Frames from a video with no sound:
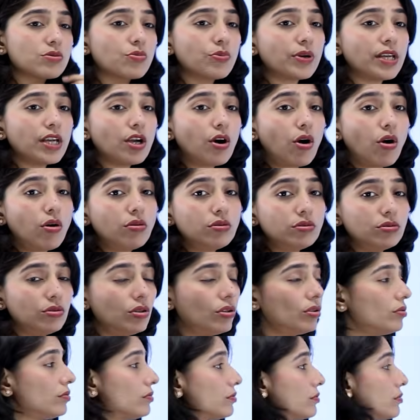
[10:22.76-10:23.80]
we all
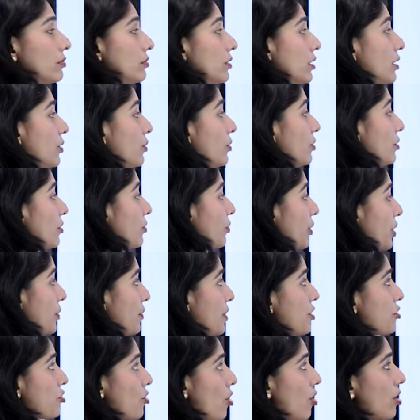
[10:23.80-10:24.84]
know when
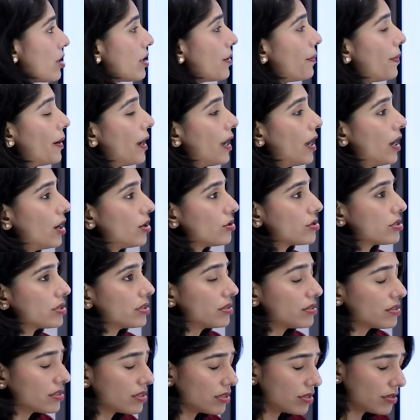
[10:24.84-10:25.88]
we talk about
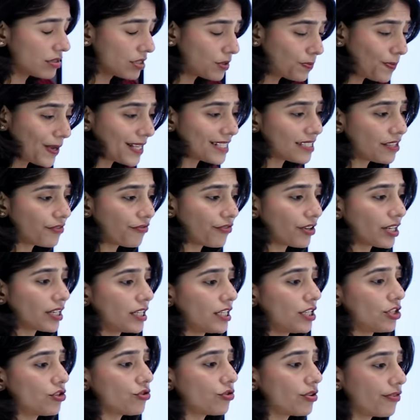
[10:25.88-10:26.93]

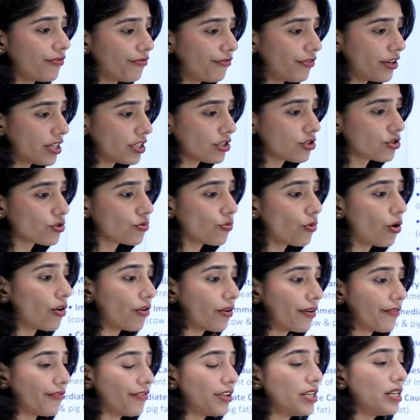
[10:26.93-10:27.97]
specifically to the first
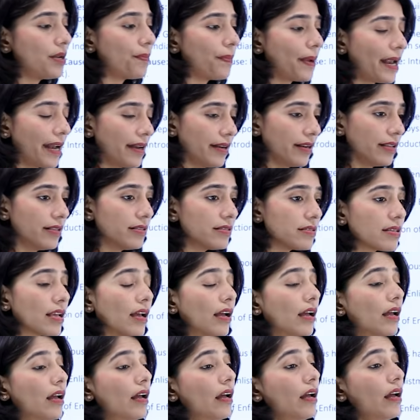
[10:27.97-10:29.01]
war of independence,
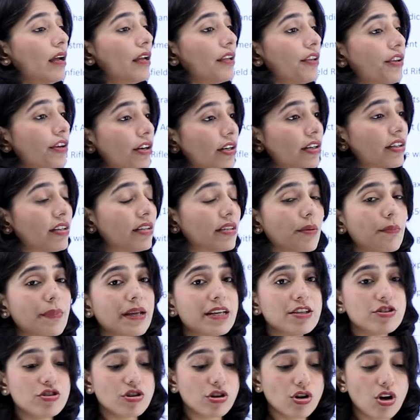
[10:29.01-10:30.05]
here the
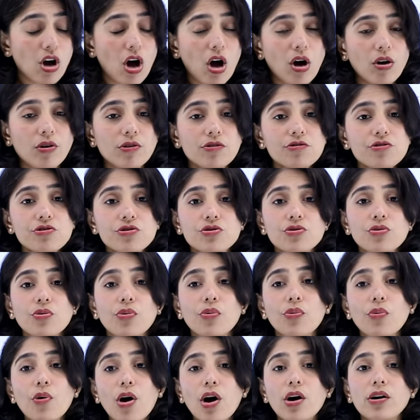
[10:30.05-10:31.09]
major cause
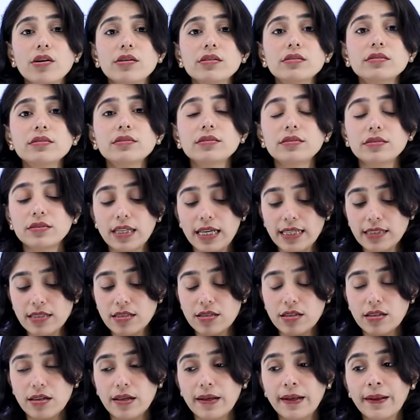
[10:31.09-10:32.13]
was that
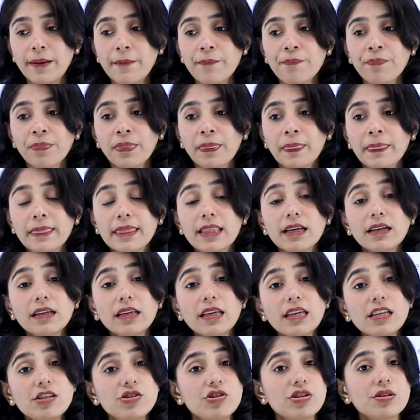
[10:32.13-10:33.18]
the
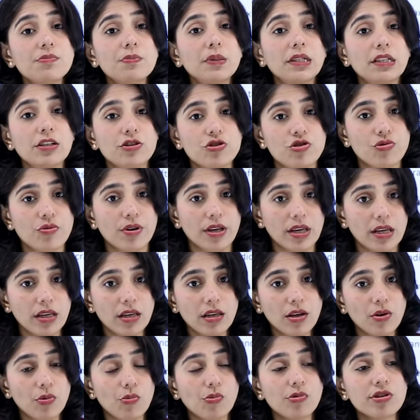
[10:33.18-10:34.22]
Indian
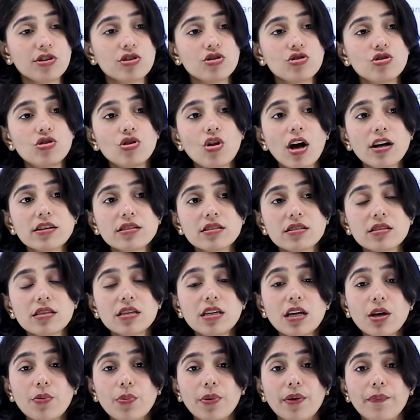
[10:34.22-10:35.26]
military was not
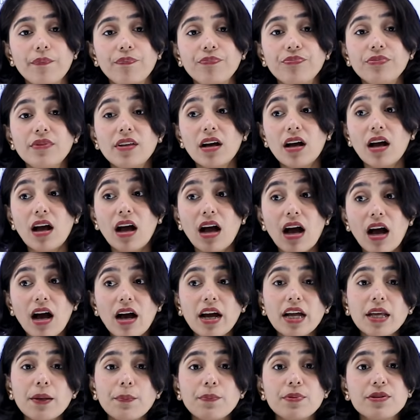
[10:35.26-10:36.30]
given the
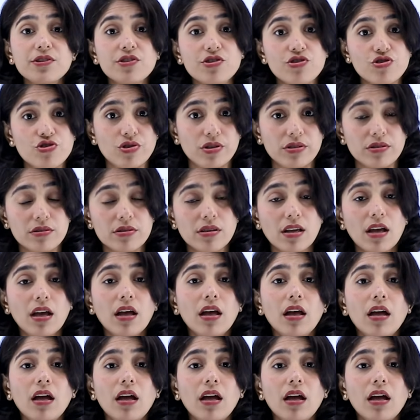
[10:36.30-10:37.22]
high positions